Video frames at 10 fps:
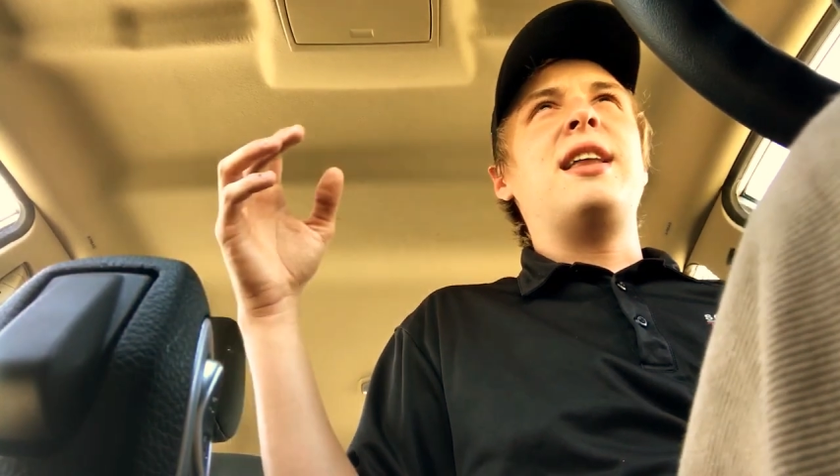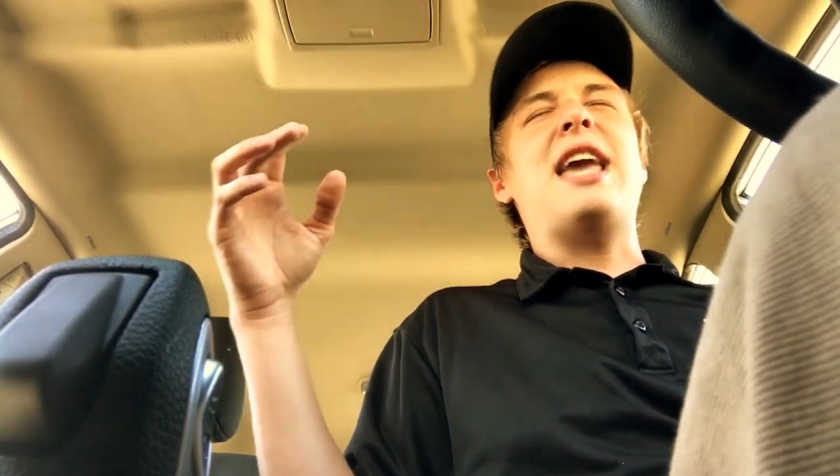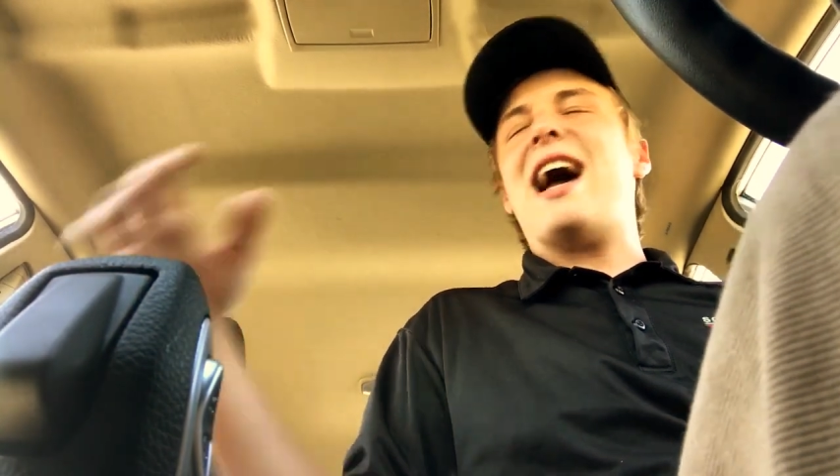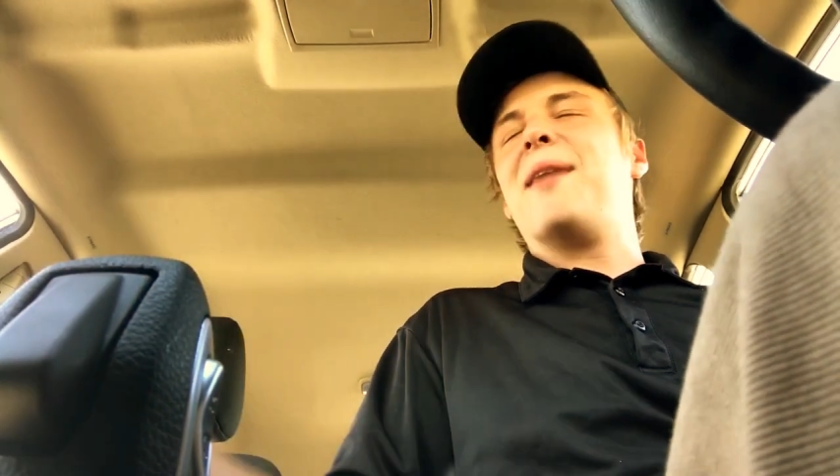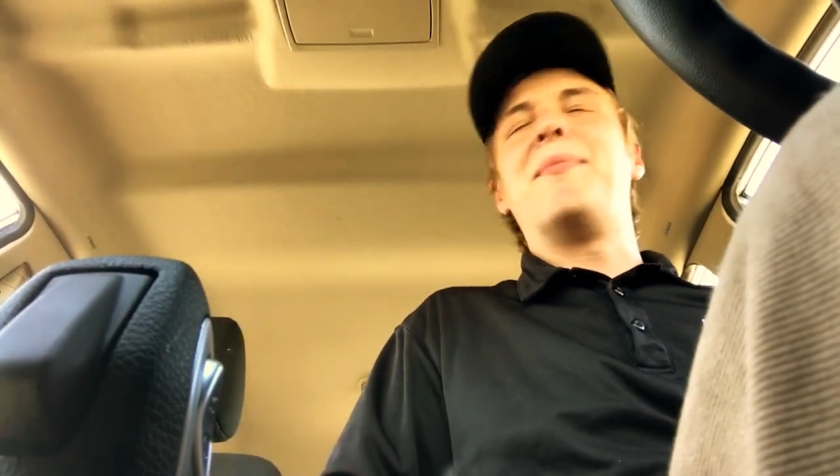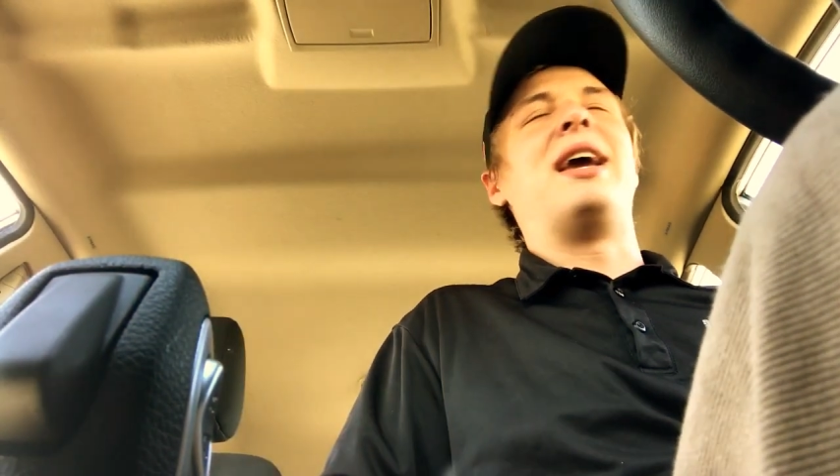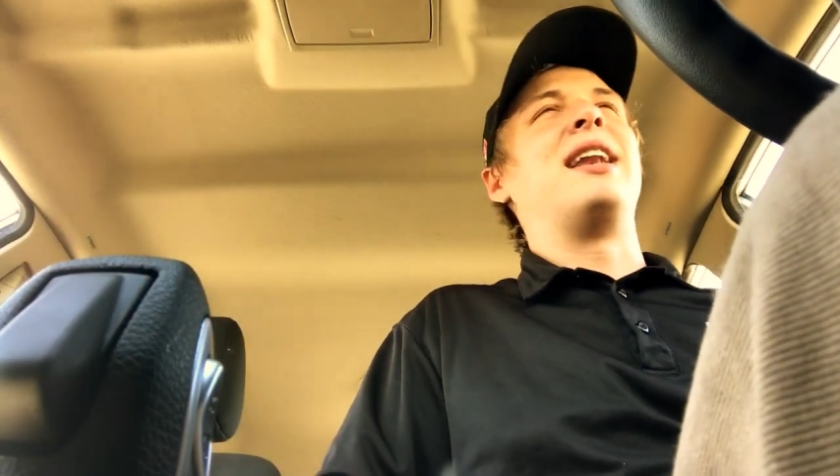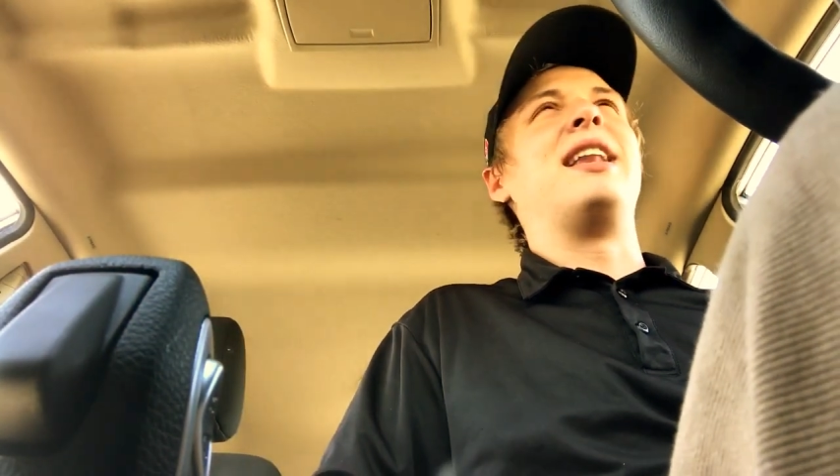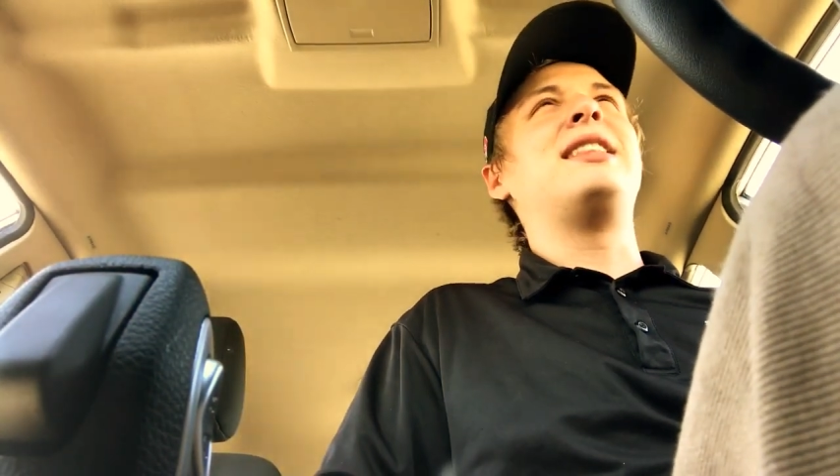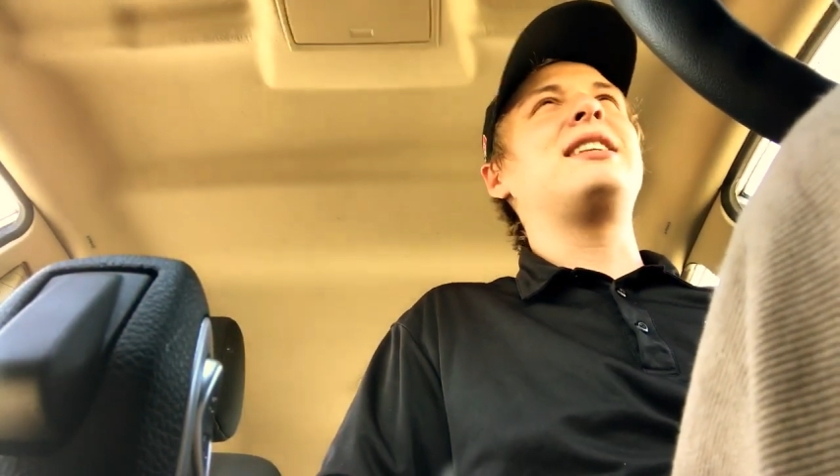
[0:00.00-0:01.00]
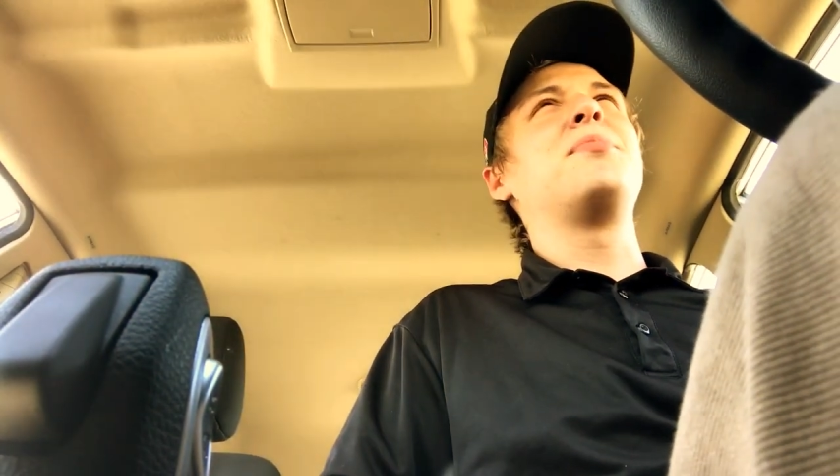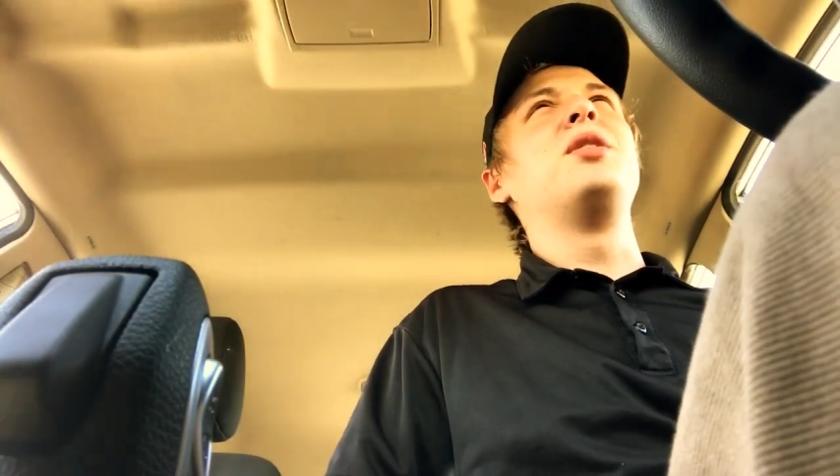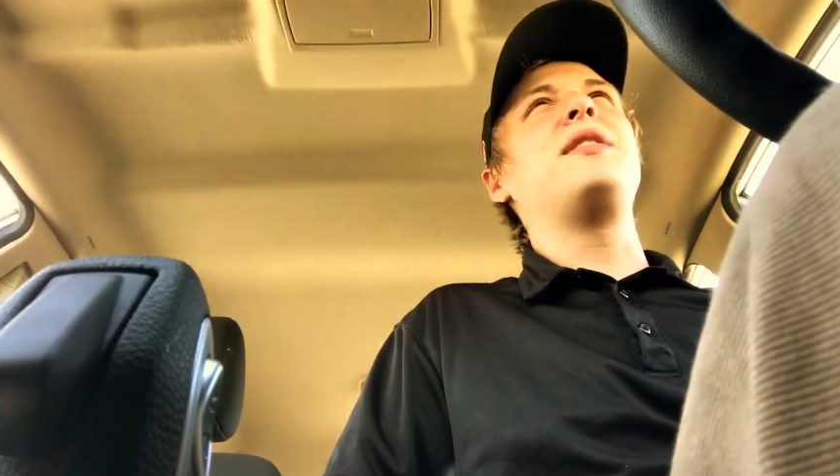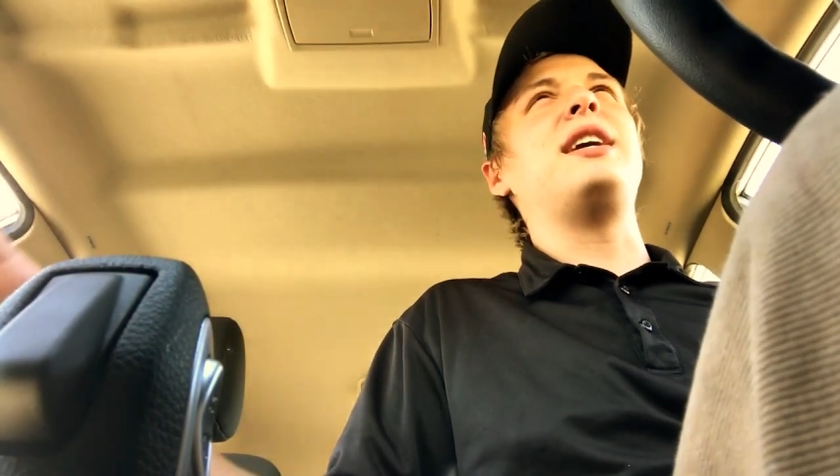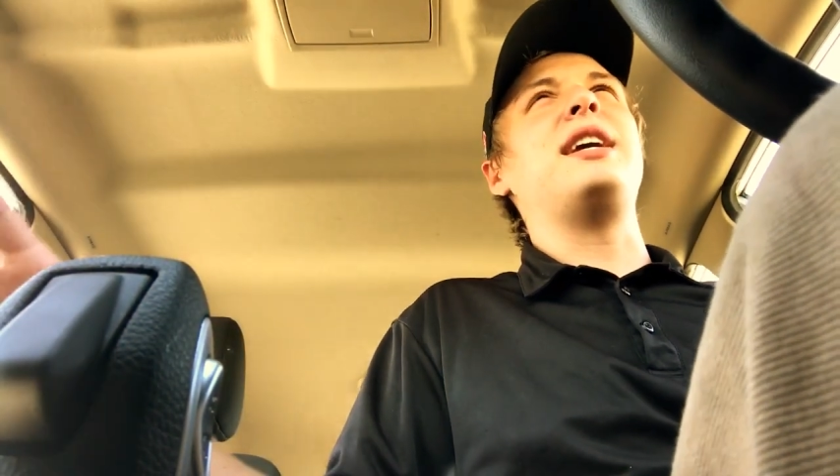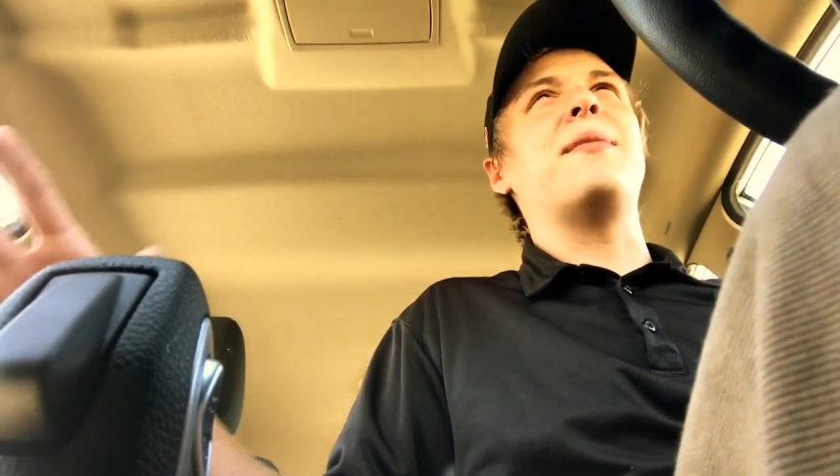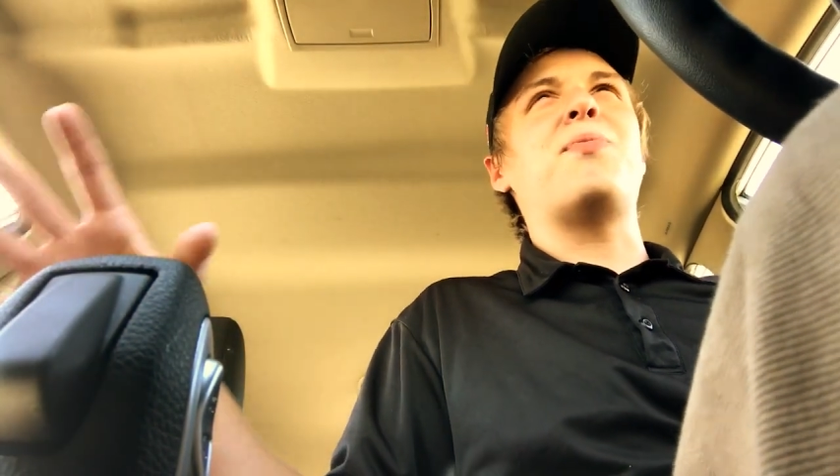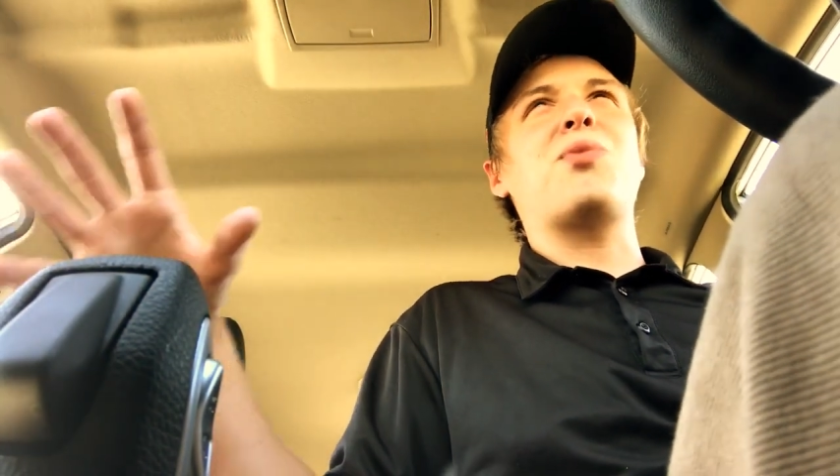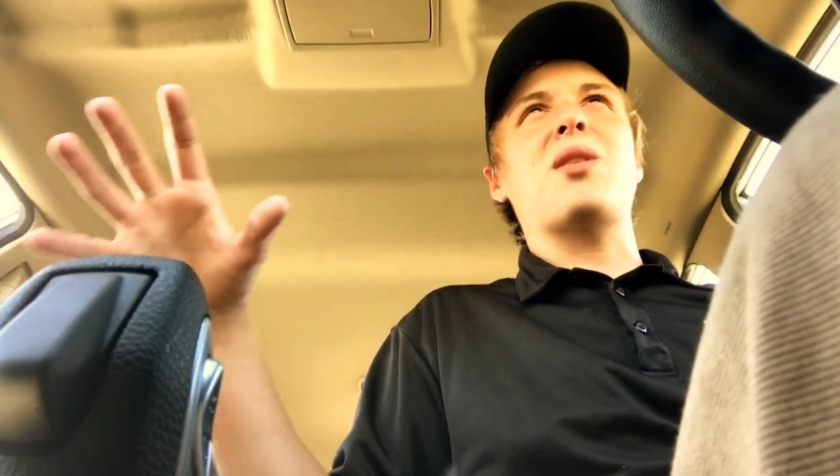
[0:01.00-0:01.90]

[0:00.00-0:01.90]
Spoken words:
yeah, man, this movie